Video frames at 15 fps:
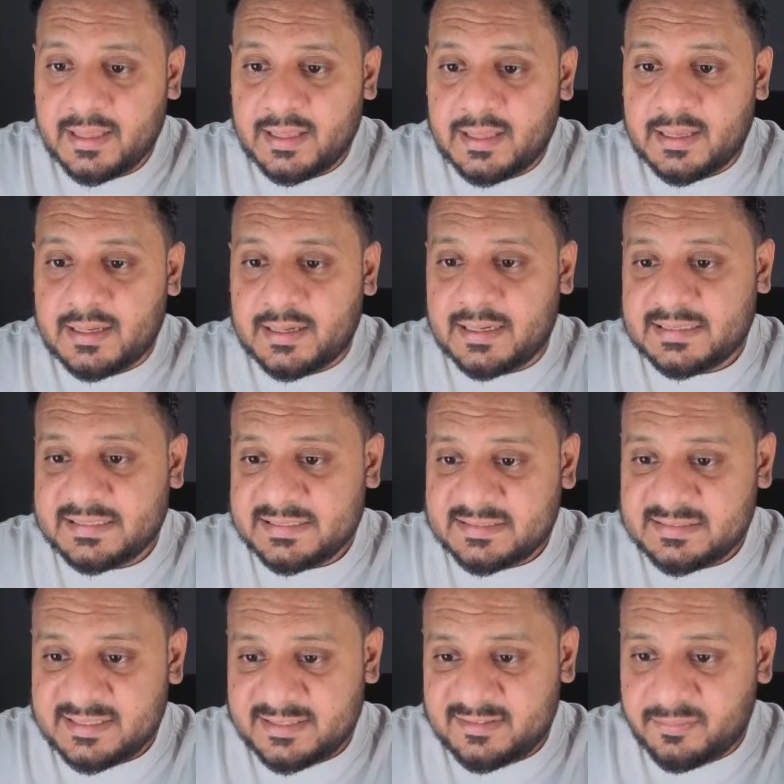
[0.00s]
Khatija
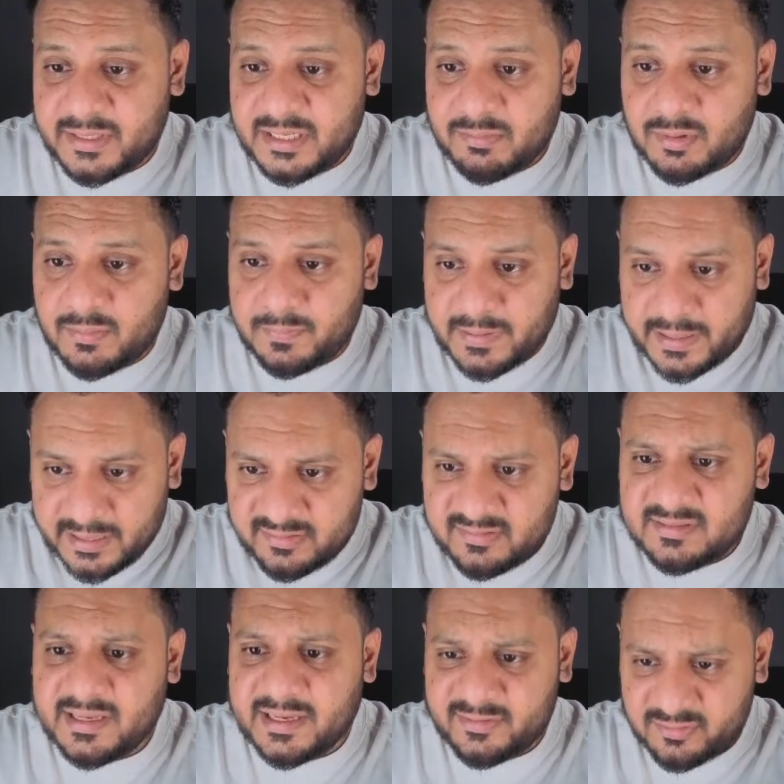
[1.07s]
says minimum price.
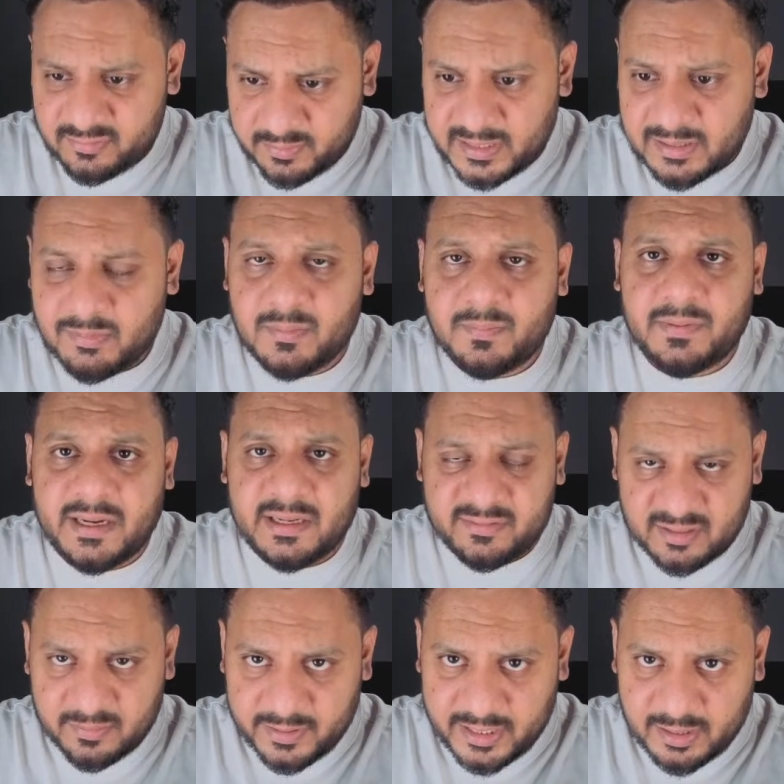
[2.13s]
Yes, minimum price ke
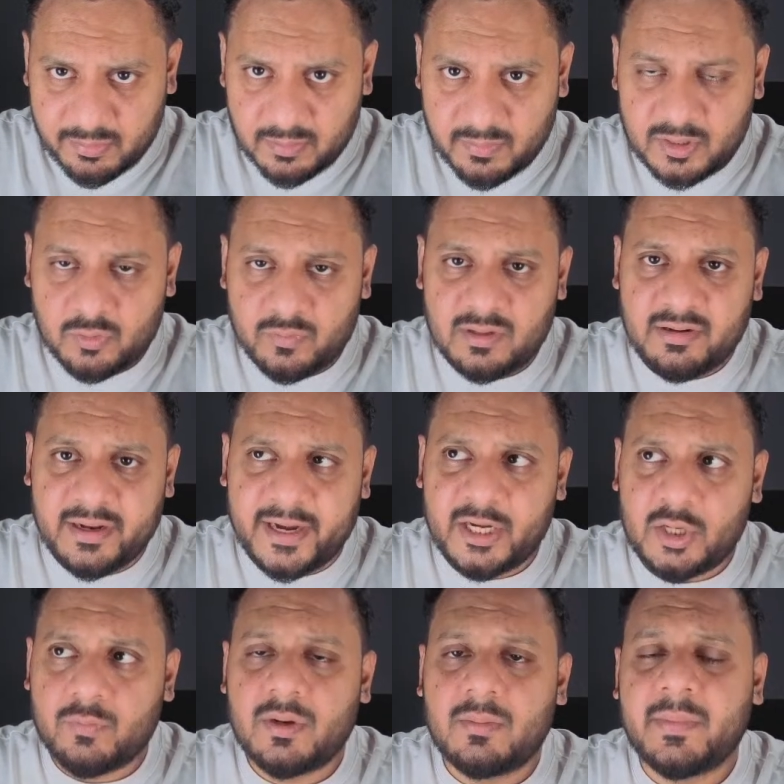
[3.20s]
bare maybe you will write. You
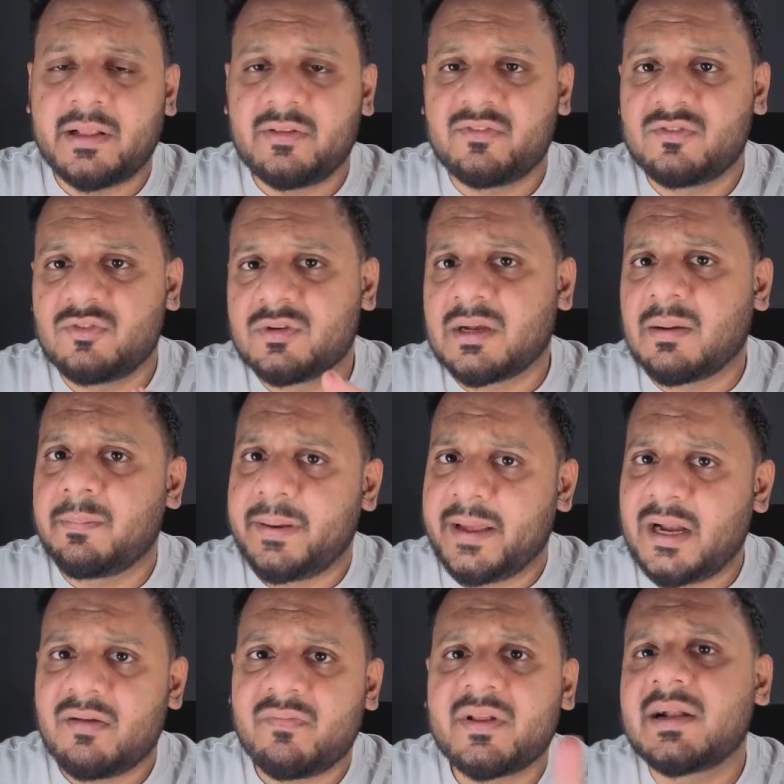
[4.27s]
will mention, so compare it
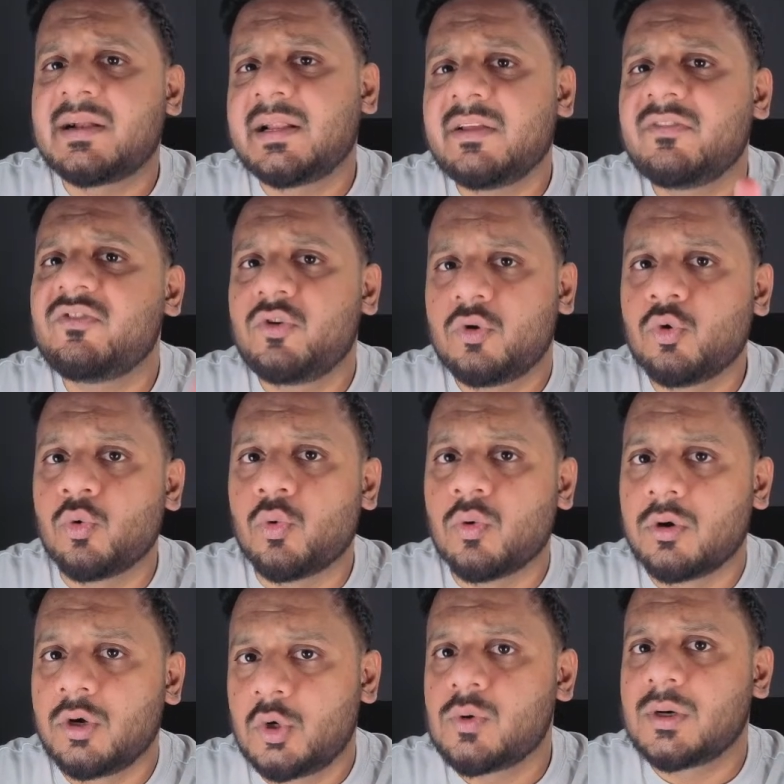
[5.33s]
with at least two
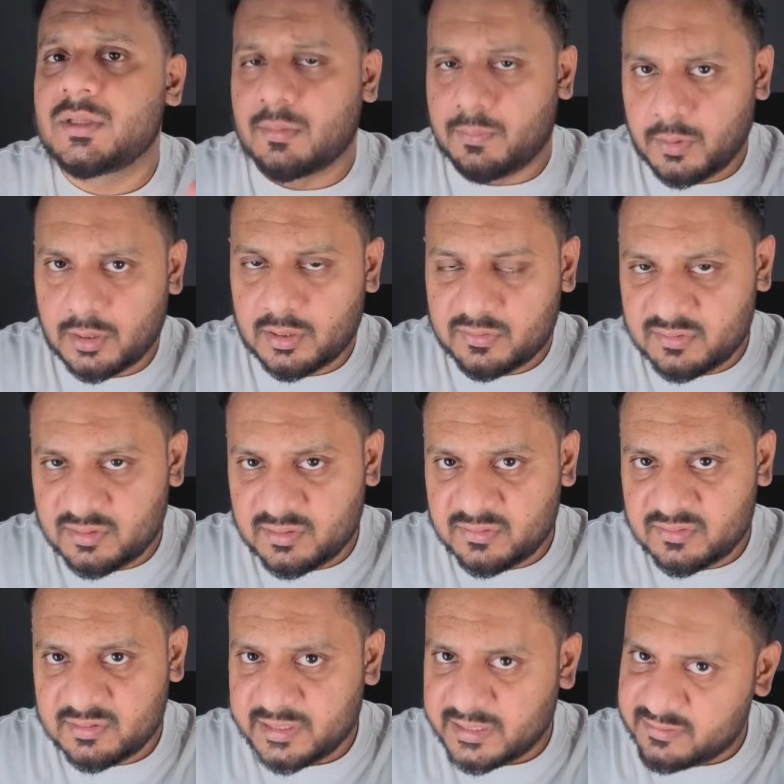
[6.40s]
other policies.
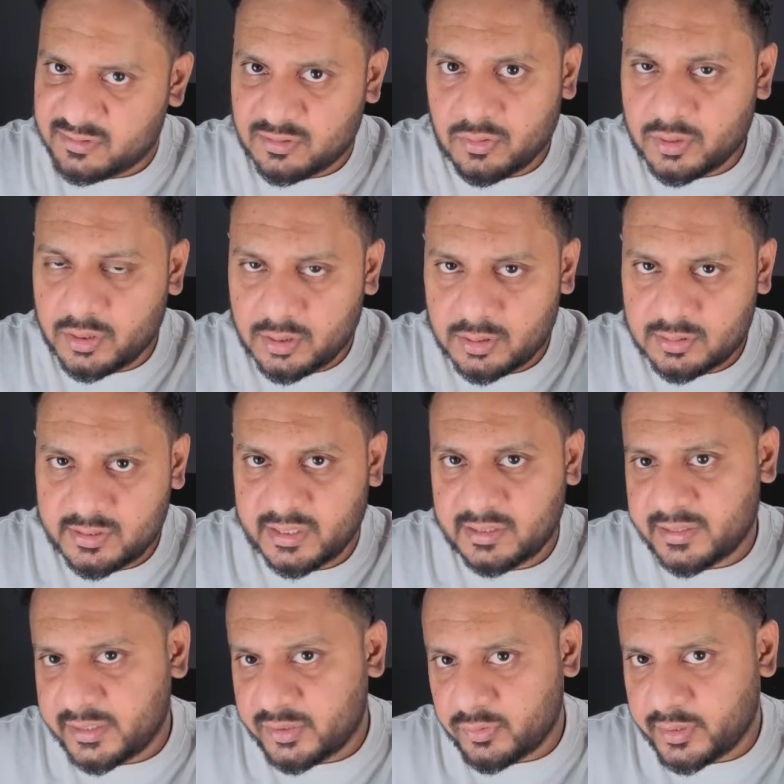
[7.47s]
That's a good thing that
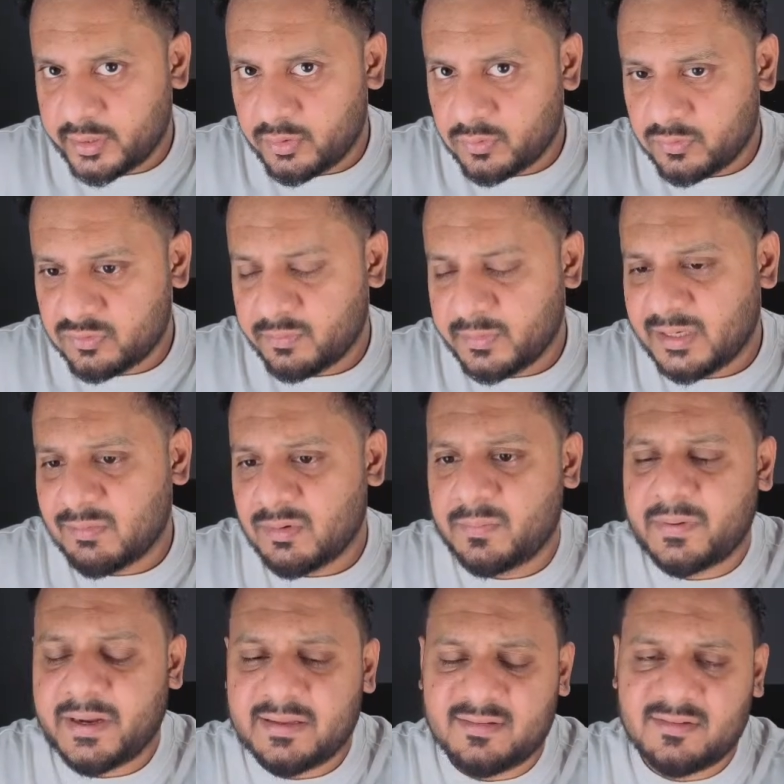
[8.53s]
you can do. So minimum
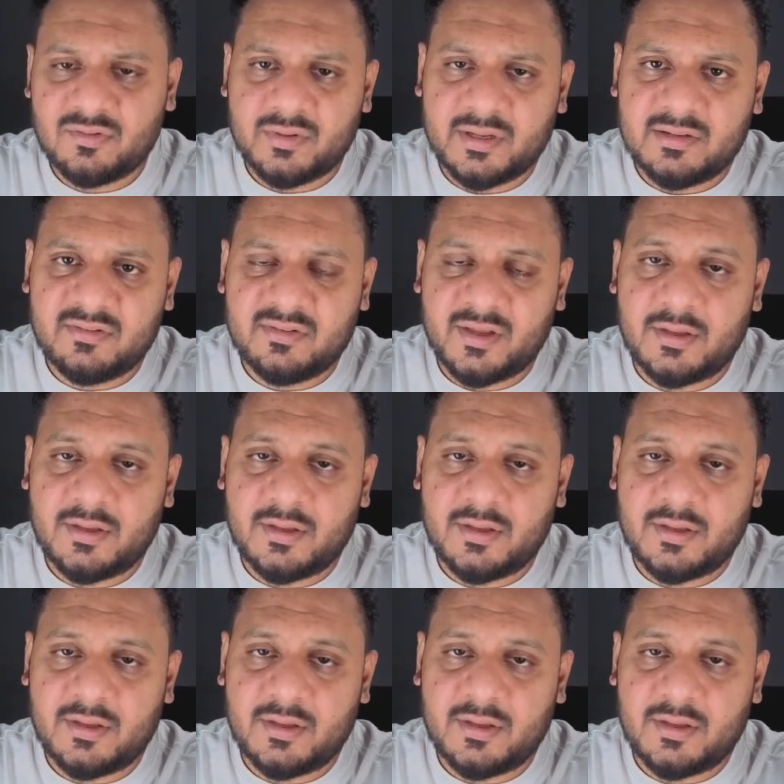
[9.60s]
prices, you can say.